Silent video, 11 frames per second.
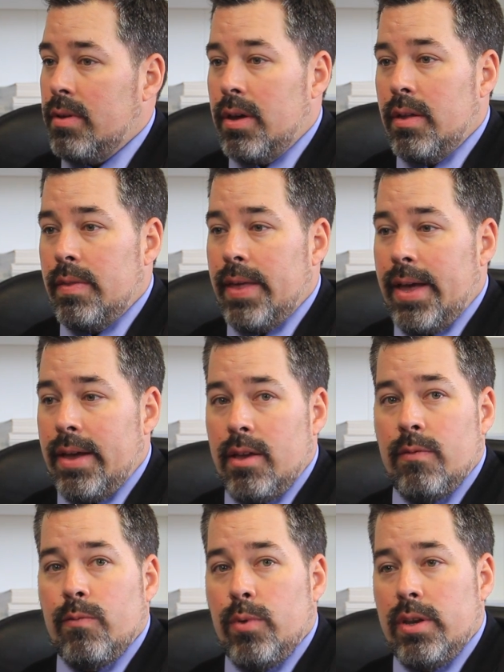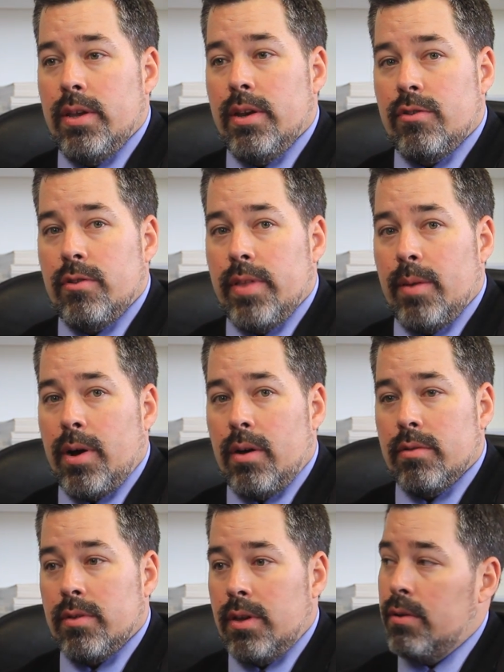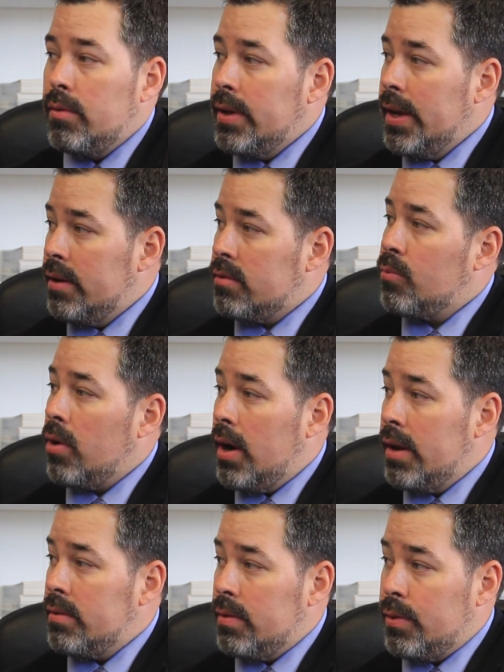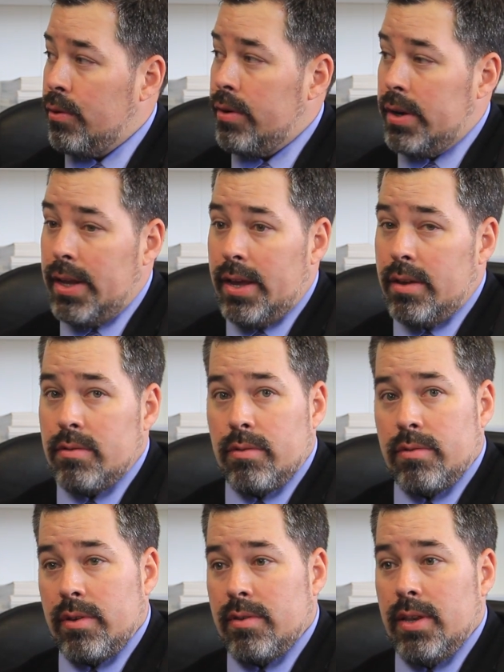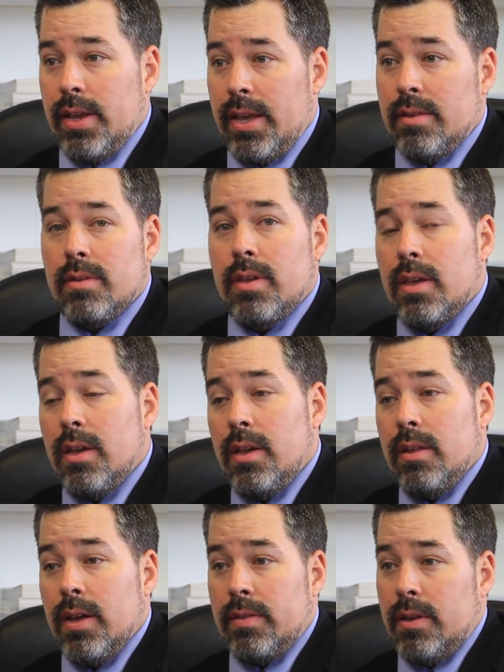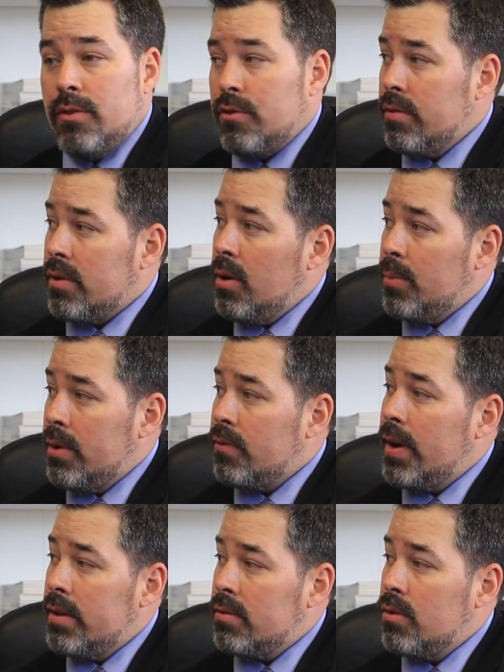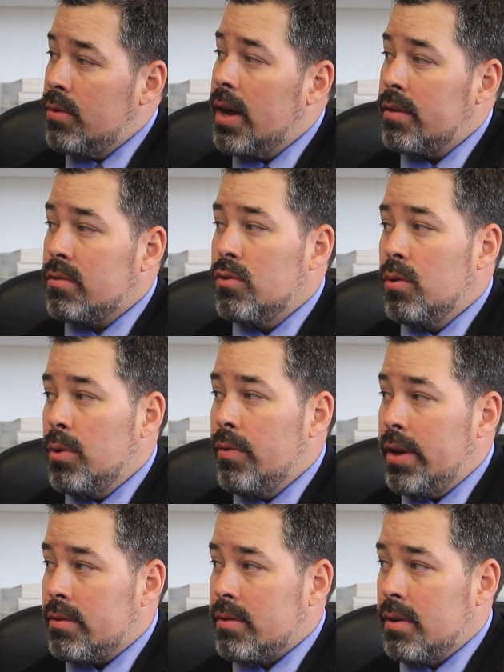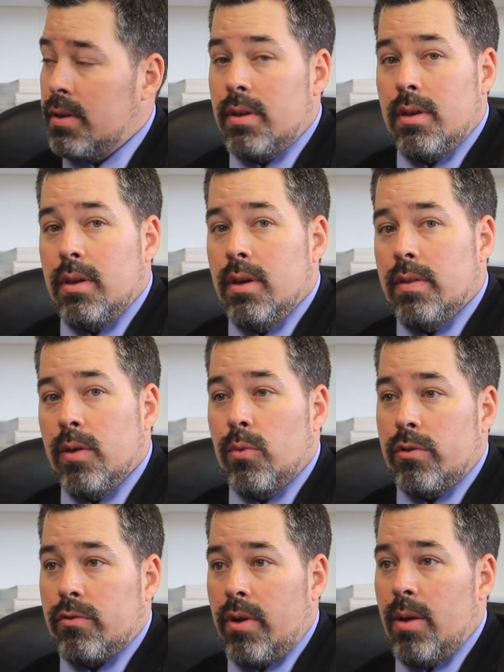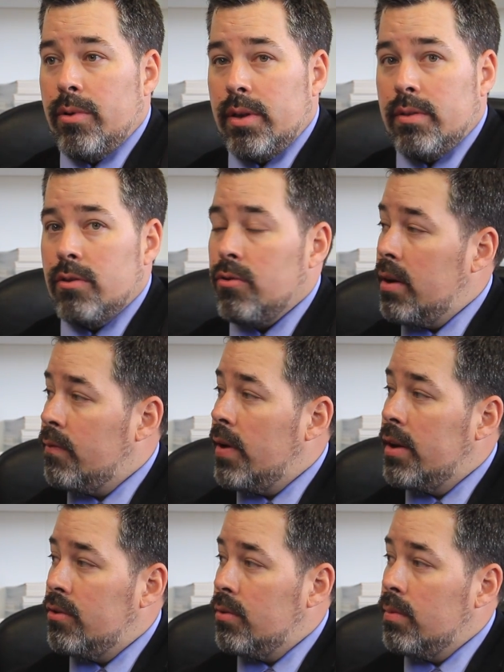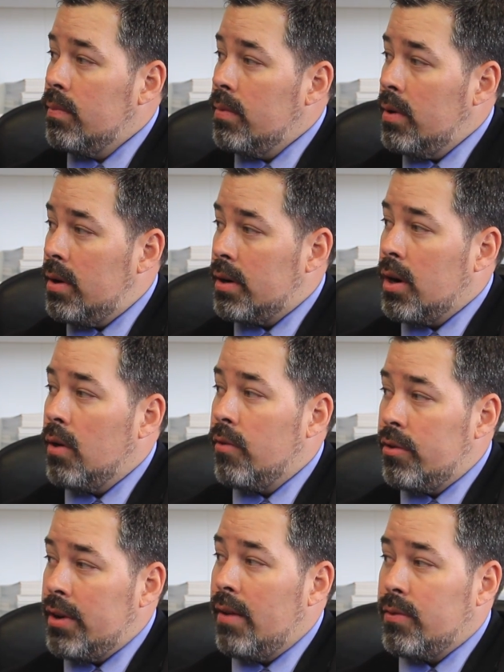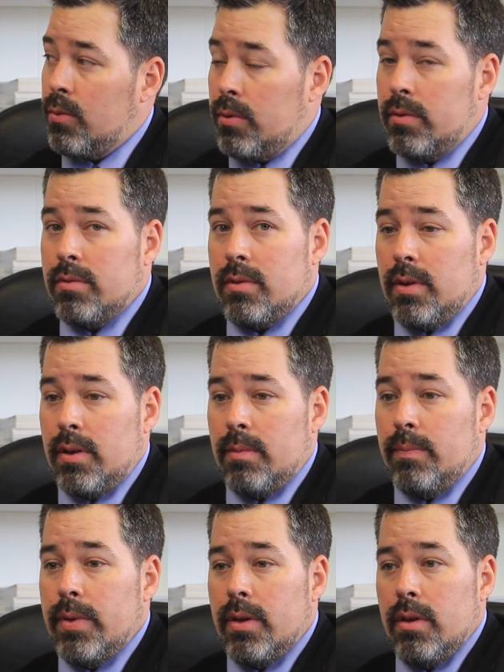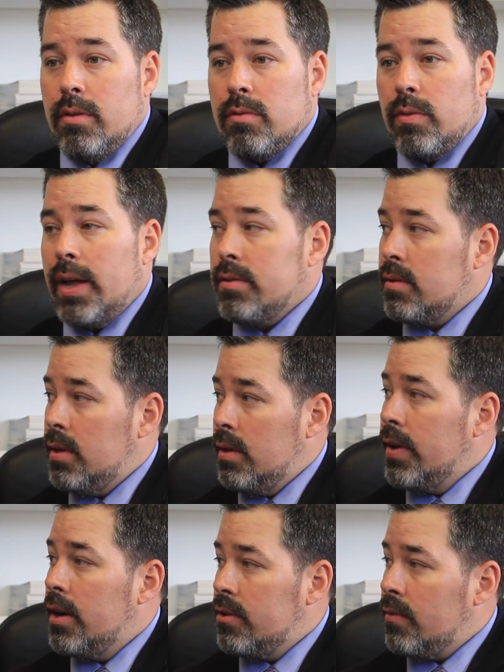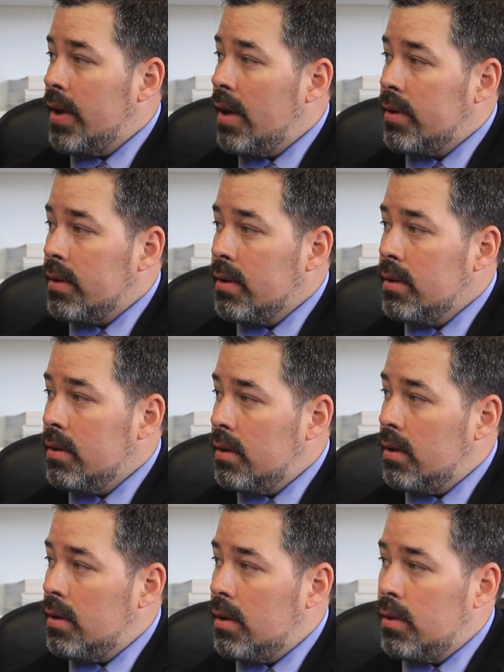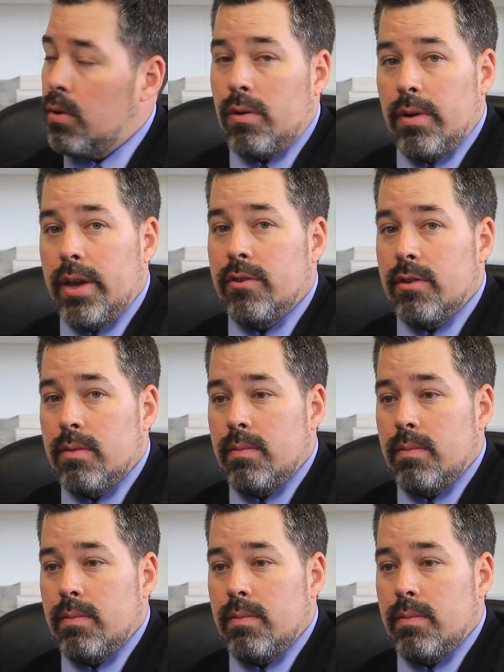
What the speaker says: that if we did issue that policy, you don't get a surprise in 30 days or 60 days that the insurance companies finds you not a suitable risk. And then we're scrambling to try to find you coverage afterwards. So that's the advantage of having a local agent.